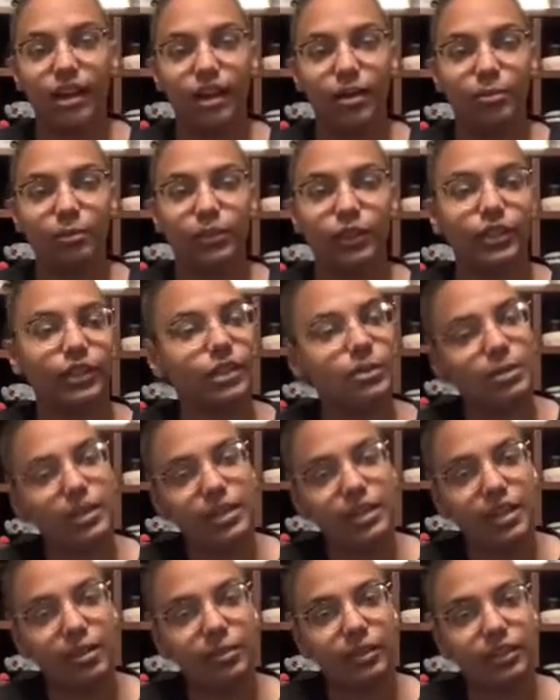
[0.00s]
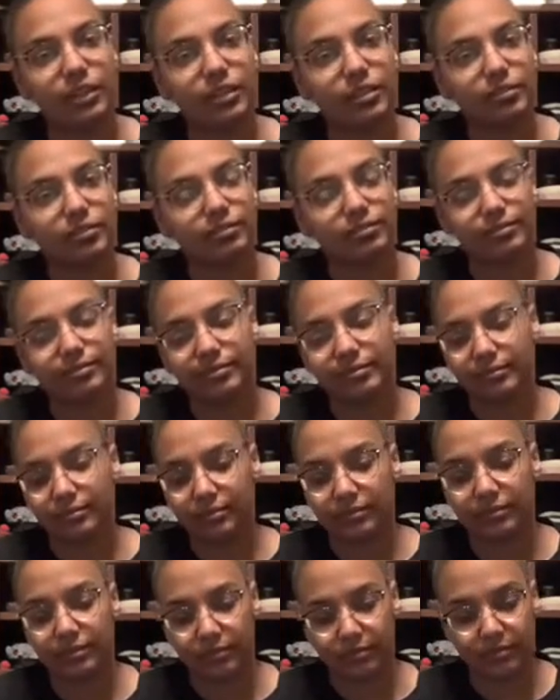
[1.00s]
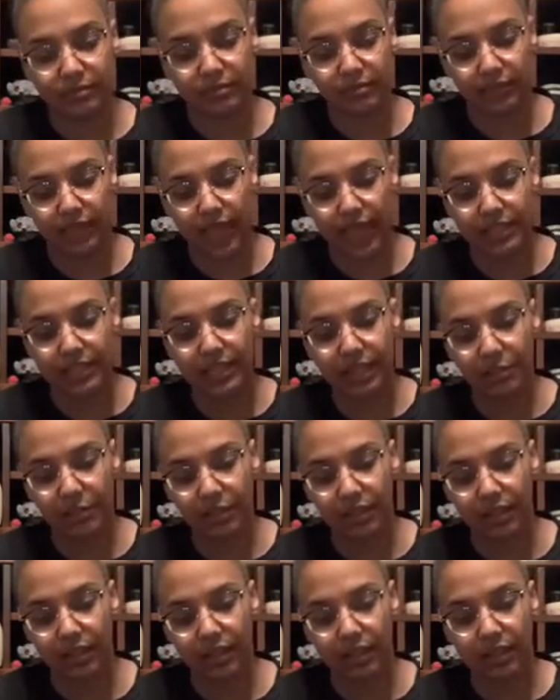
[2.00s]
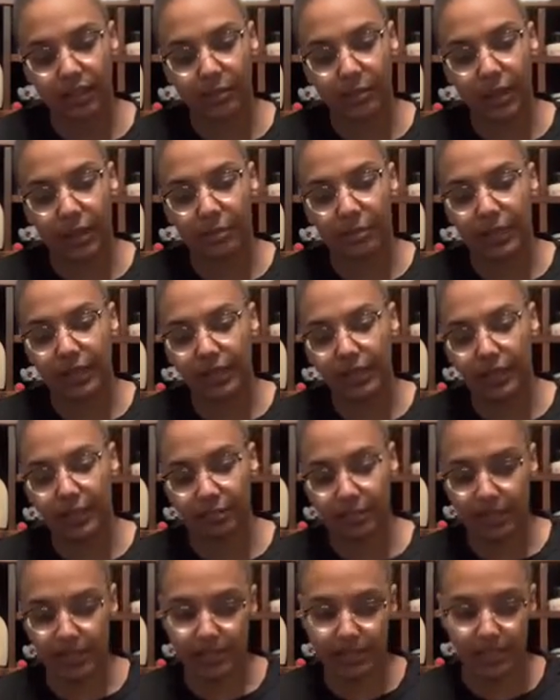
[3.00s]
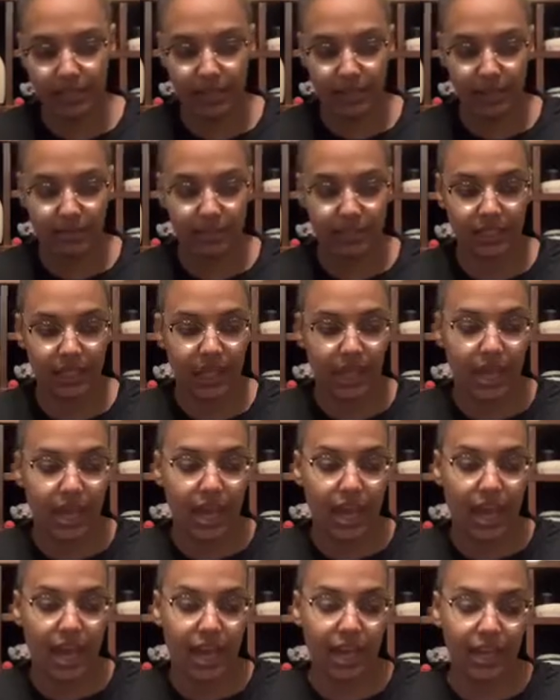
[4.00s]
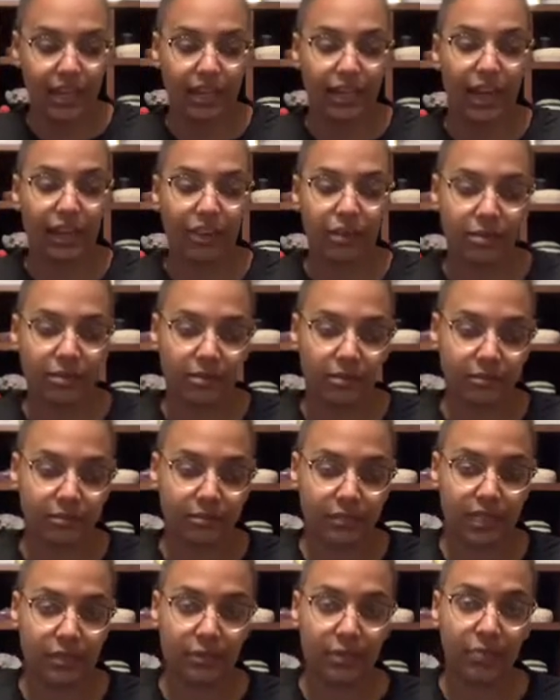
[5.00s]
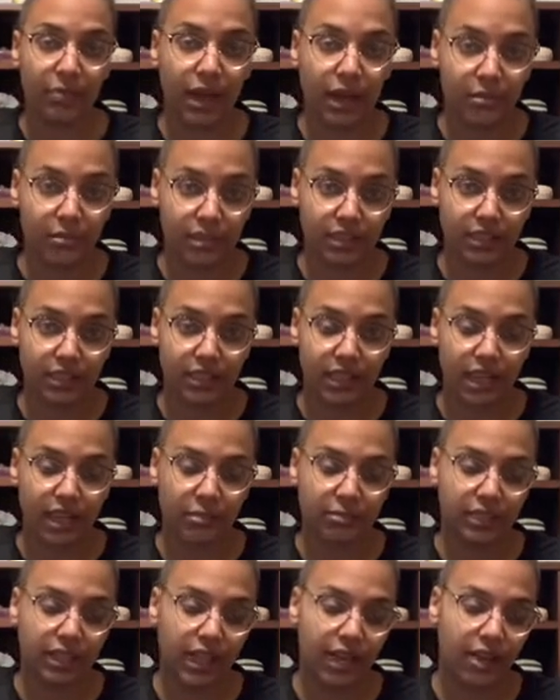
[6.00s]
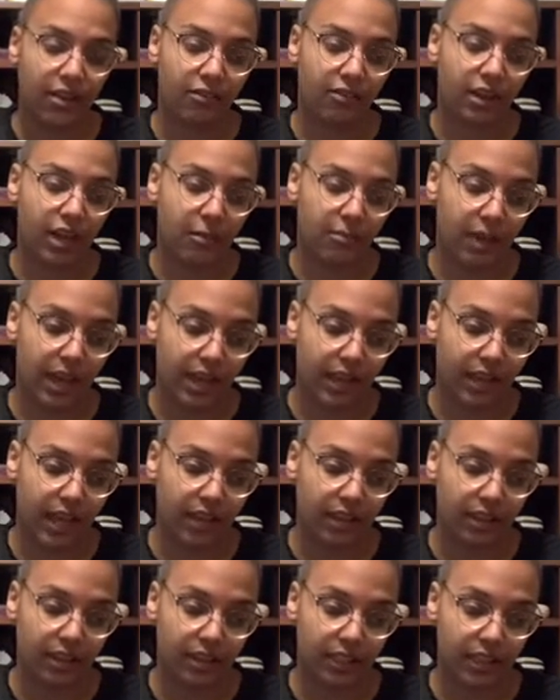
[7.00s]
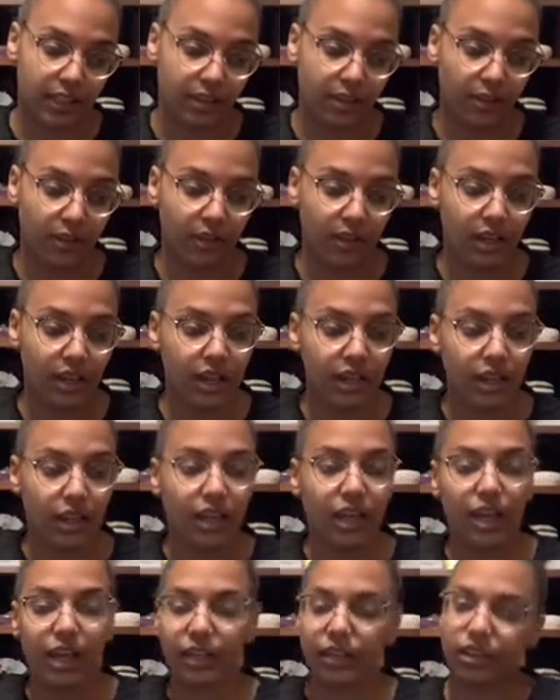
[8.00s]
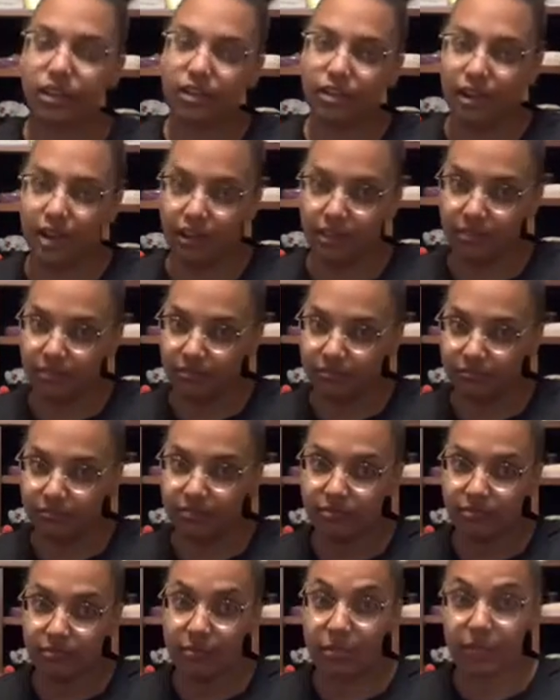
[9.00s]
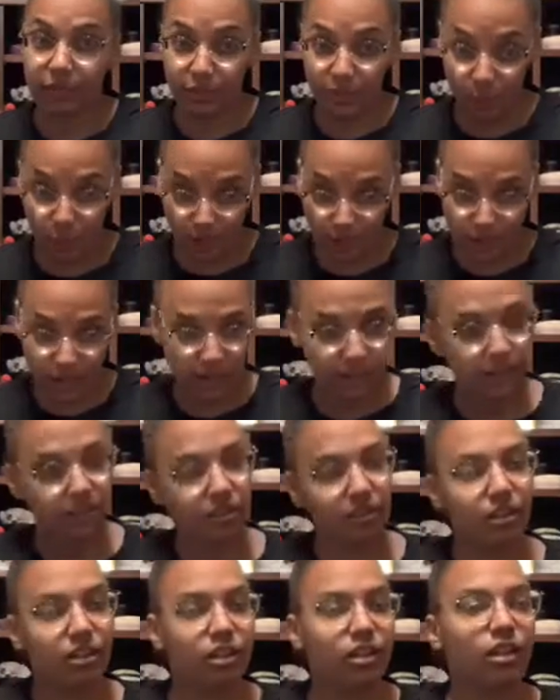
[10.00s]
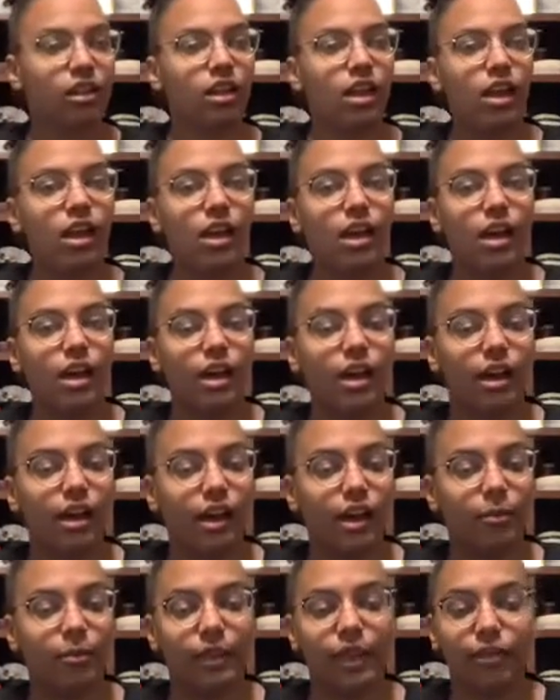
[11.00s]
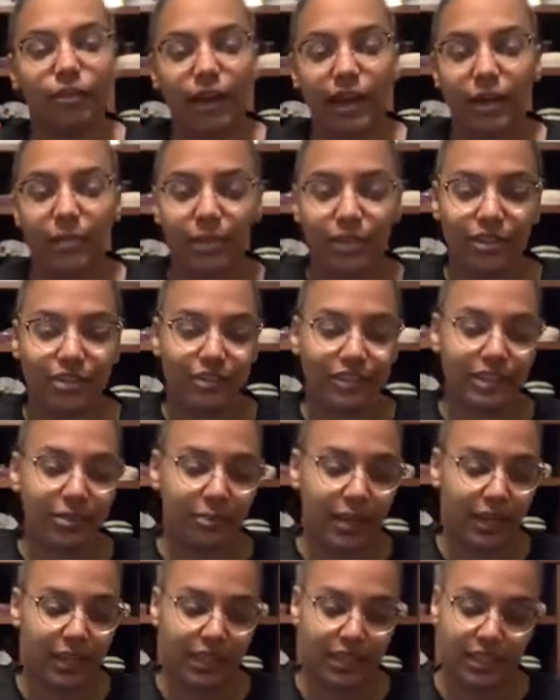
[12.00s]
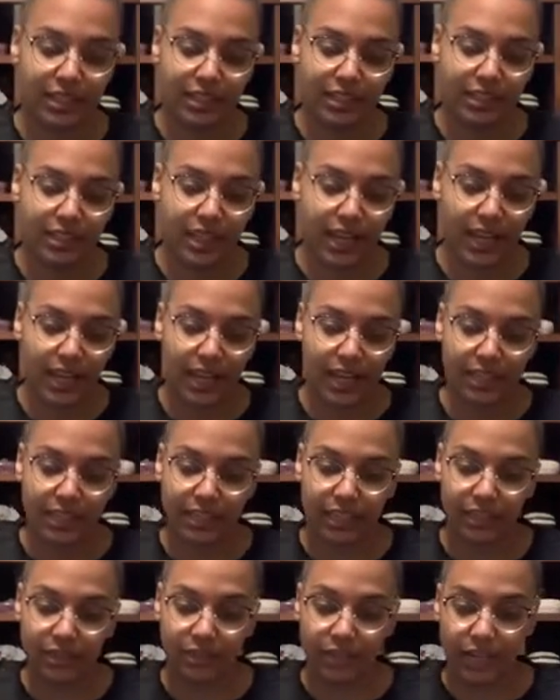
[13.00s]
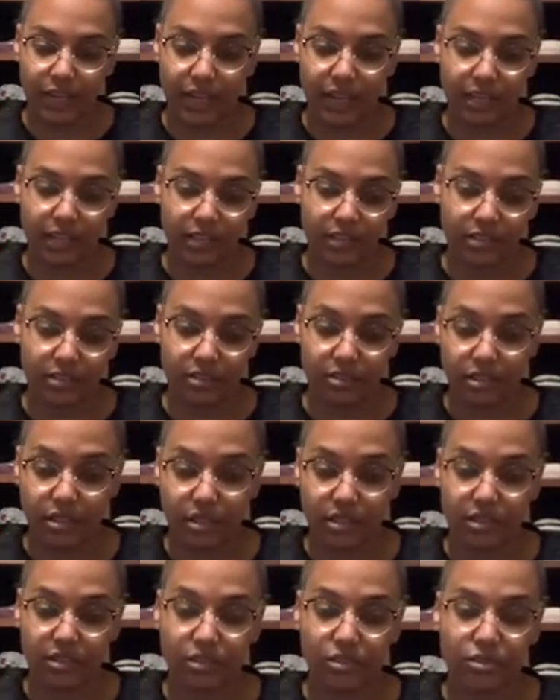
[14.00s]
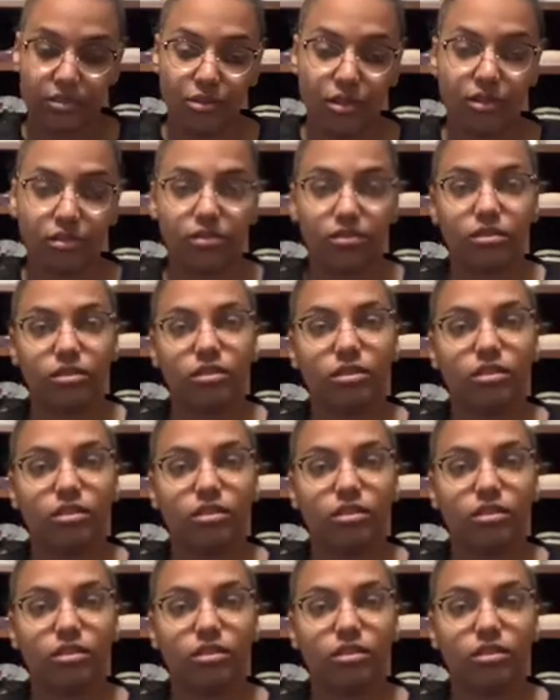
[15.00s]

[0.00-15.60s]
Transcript: during the pandemic. Last time we learned about making Bisque stamps, and now that some of my Bisque stamps have come back out of the kiln and they're now Bisque ware, they're ready to be used to make designs and create cookies or coils.